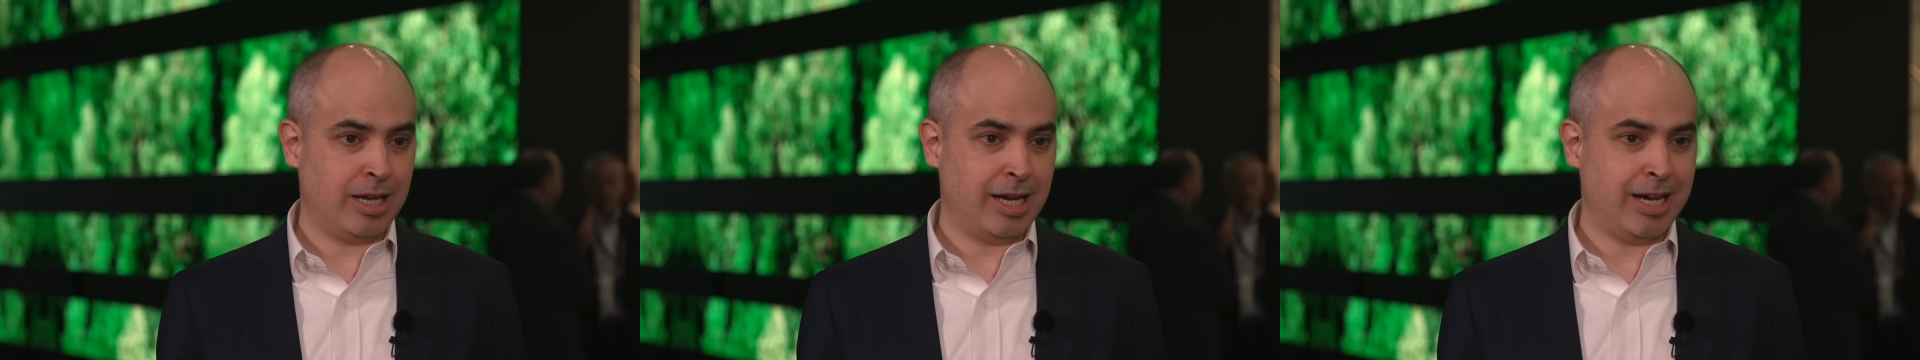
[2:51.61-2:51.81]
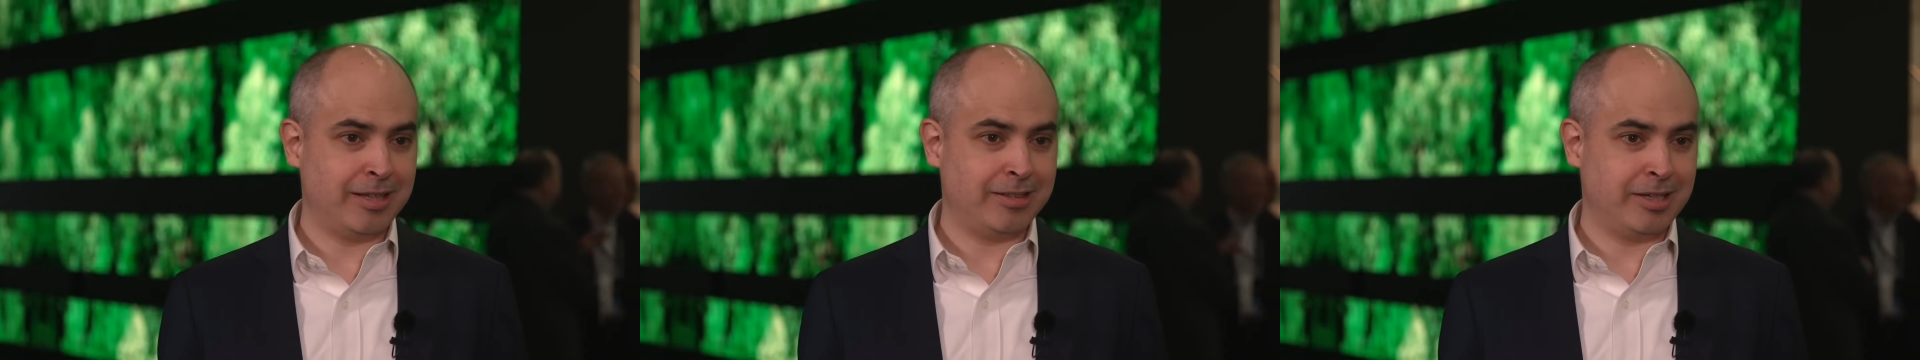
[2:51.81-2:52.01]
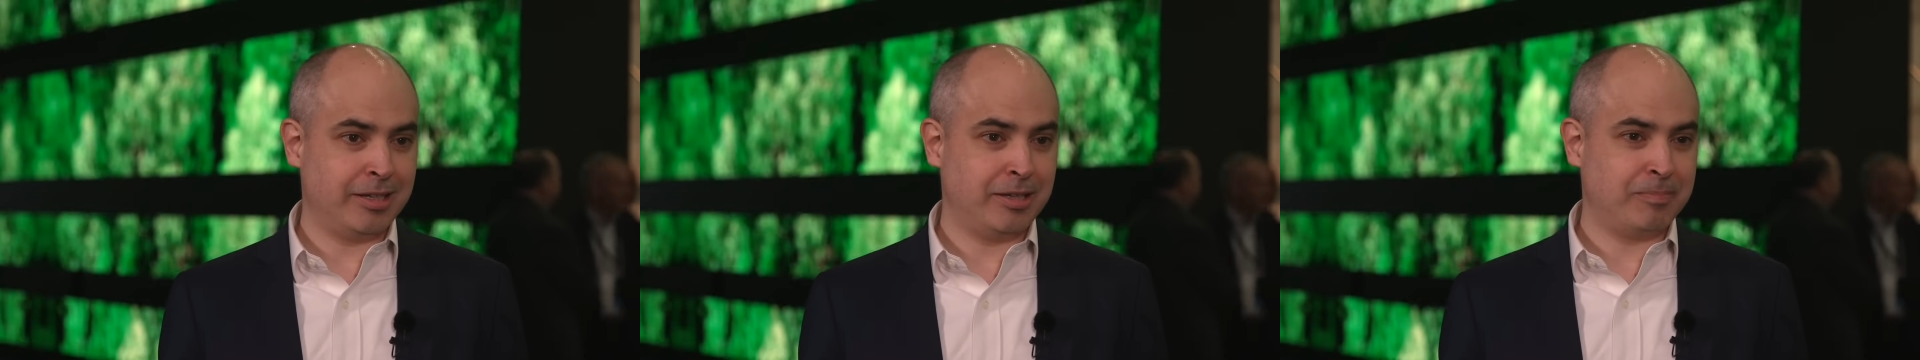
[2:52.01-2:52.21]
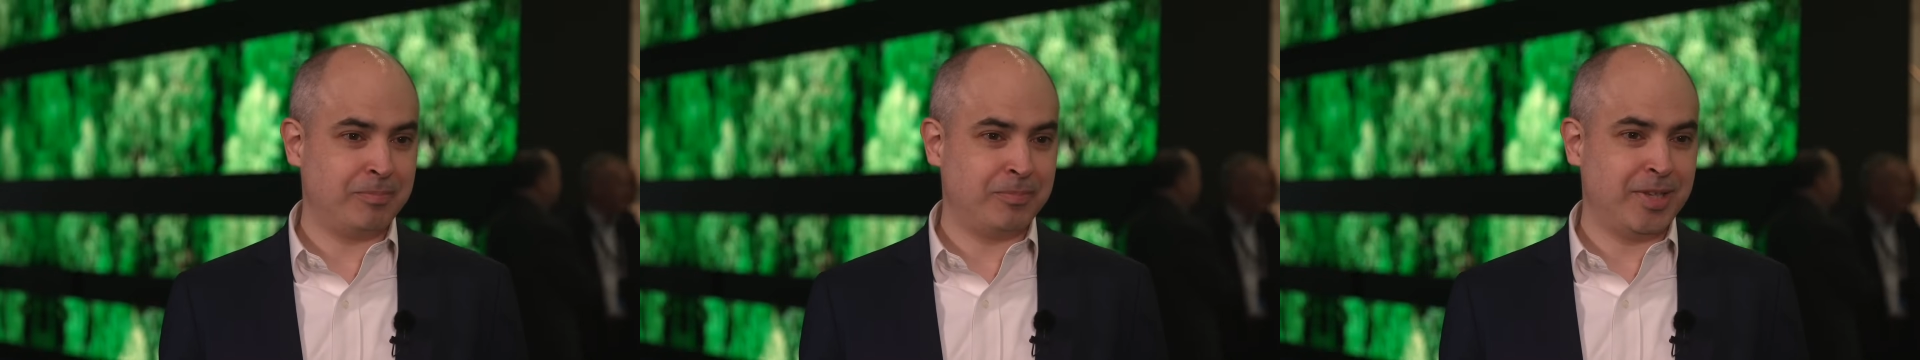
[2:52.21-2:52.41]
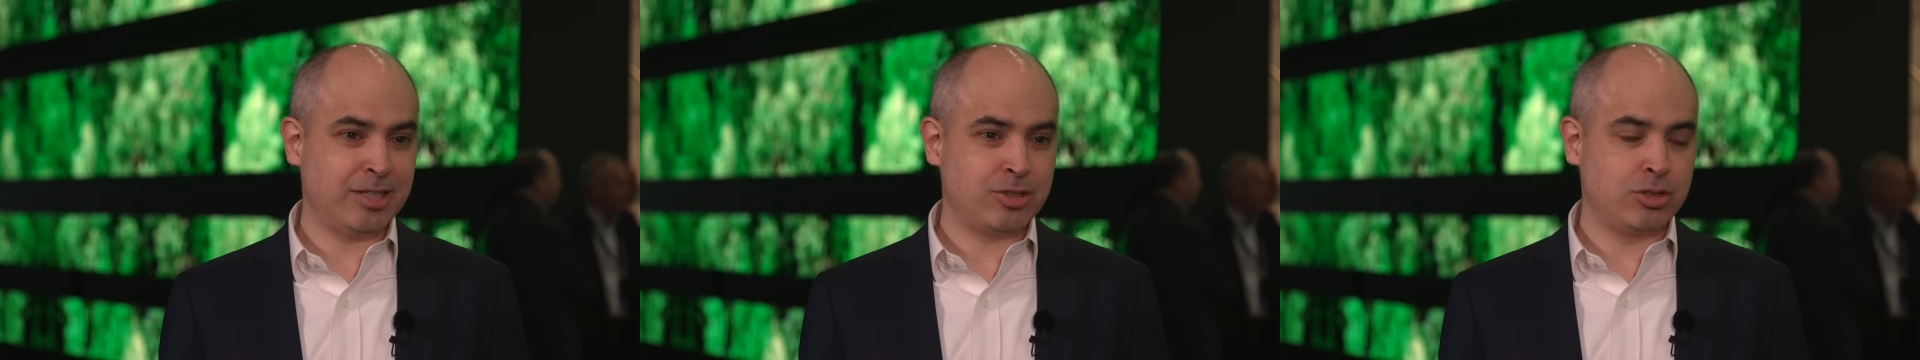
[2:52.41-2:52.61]
and uh,
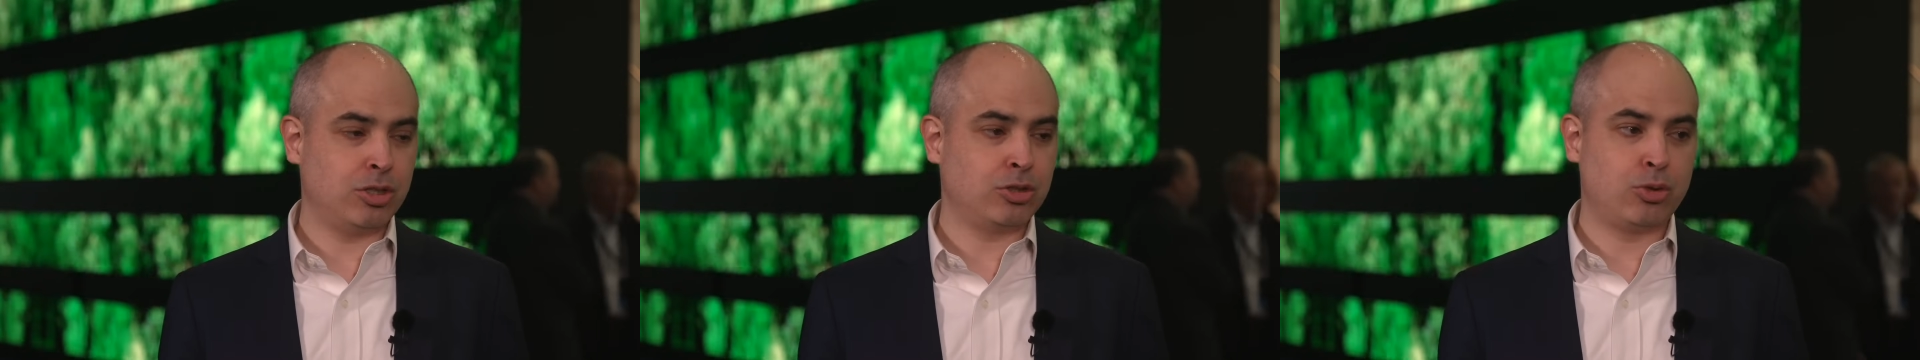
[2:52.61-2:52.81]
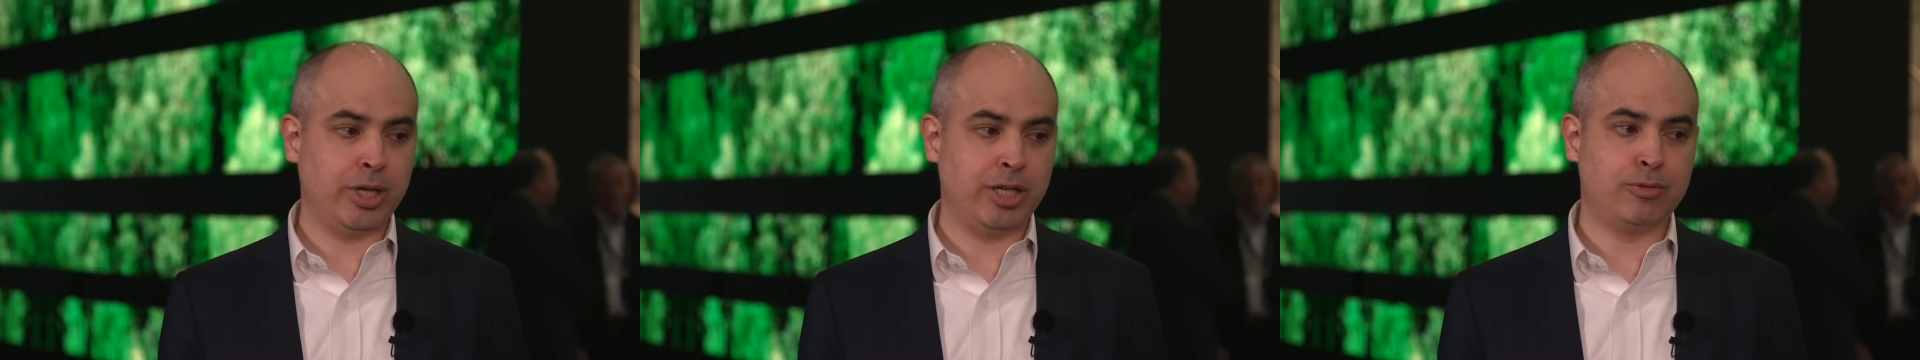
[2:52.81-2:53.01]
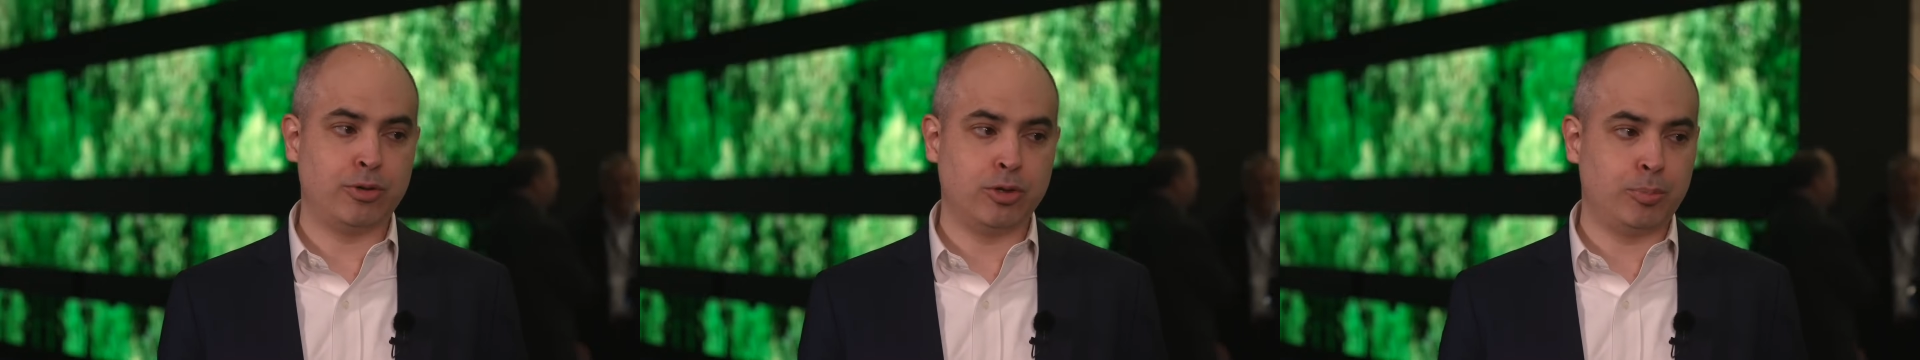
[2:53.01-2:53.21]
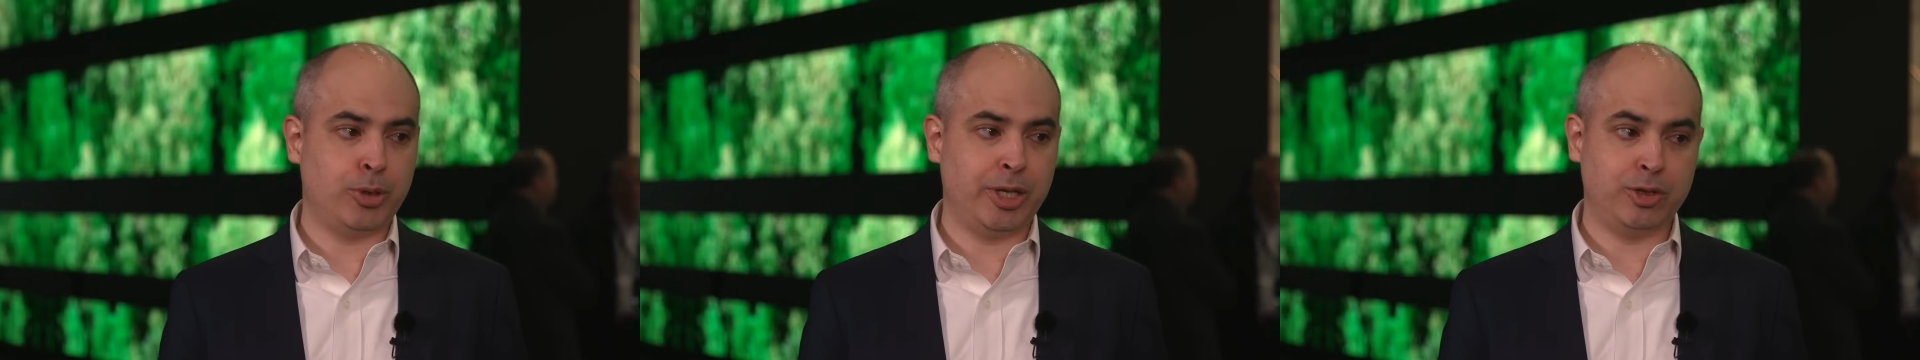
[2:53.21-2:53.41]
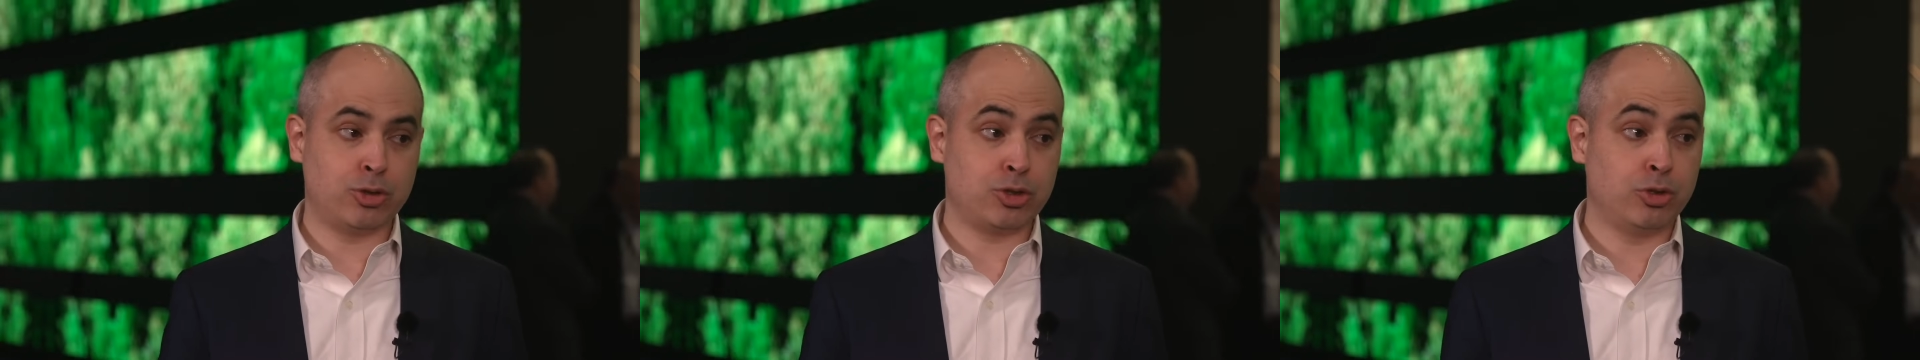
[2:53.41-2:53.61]
that's not great for
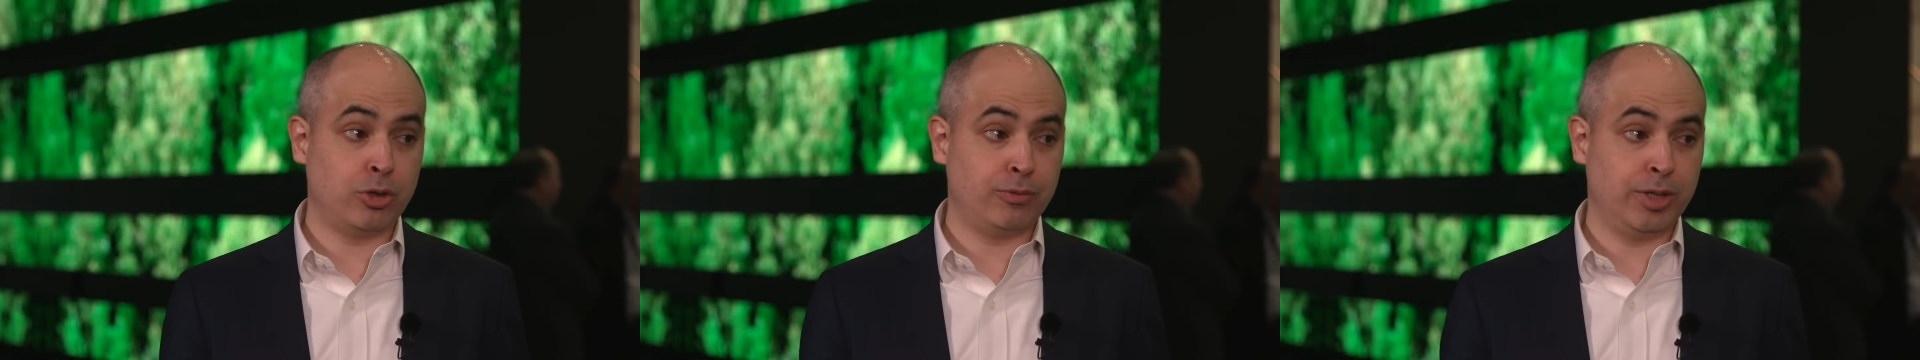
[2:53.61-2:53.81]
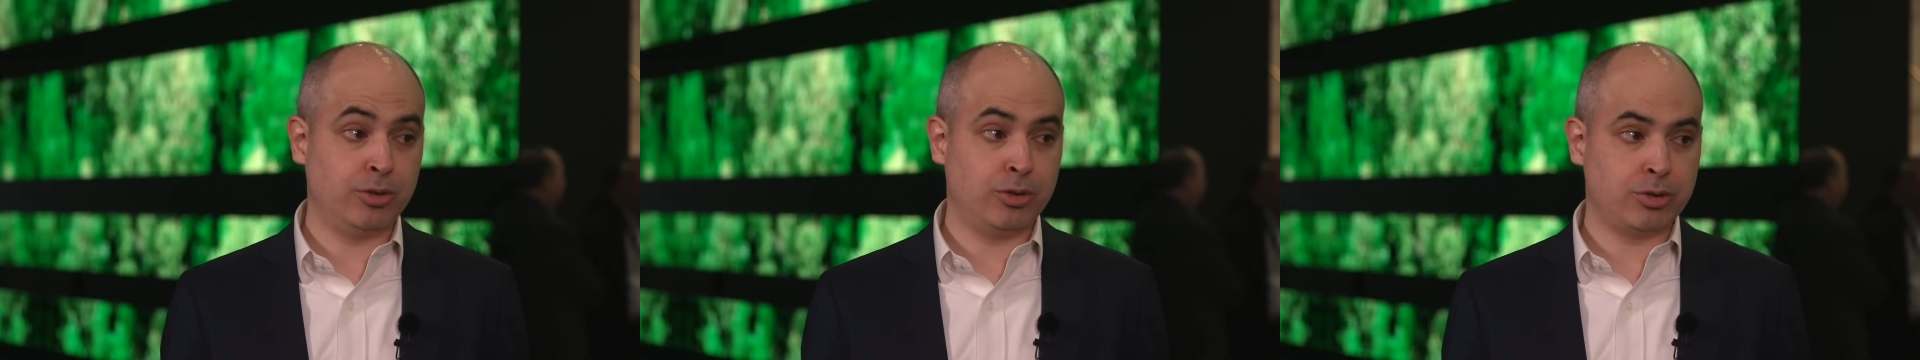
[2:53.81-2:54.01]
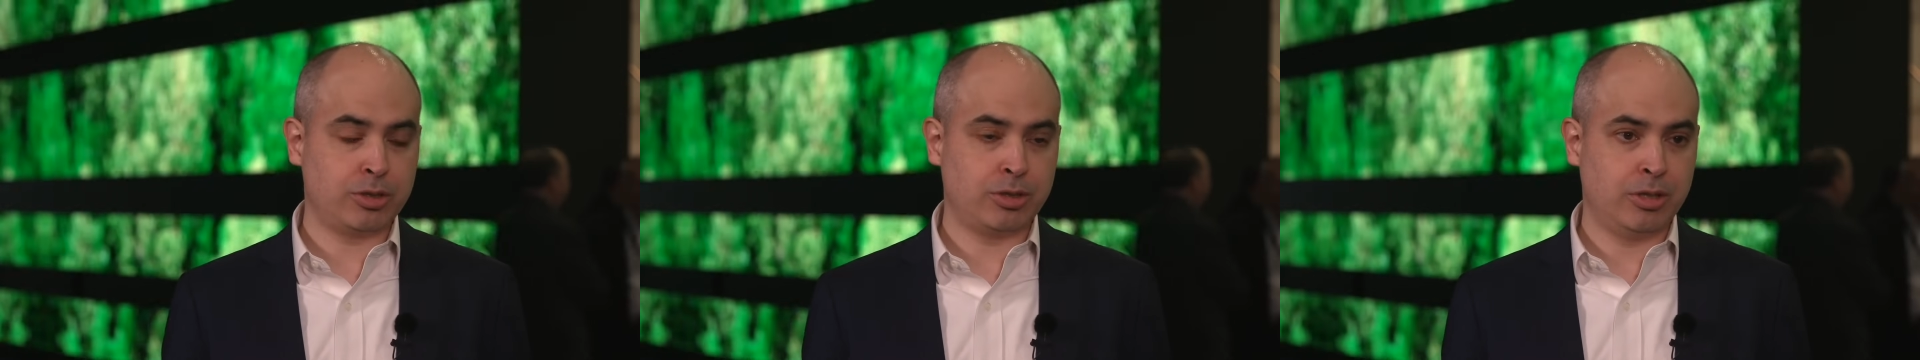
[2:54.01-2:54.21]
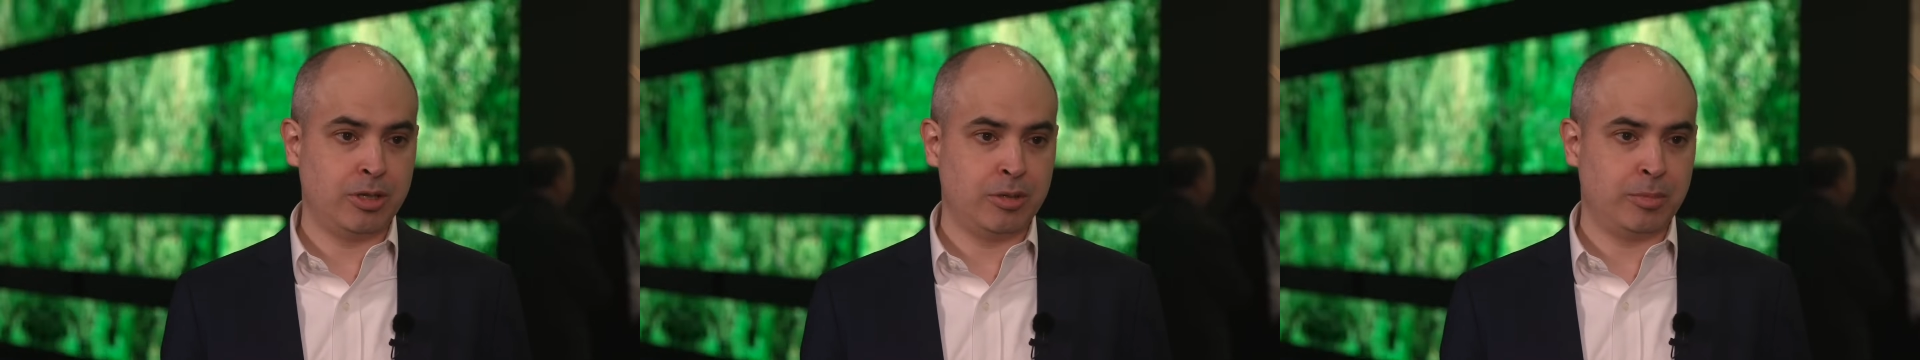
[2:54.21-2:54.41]
operators nor vendors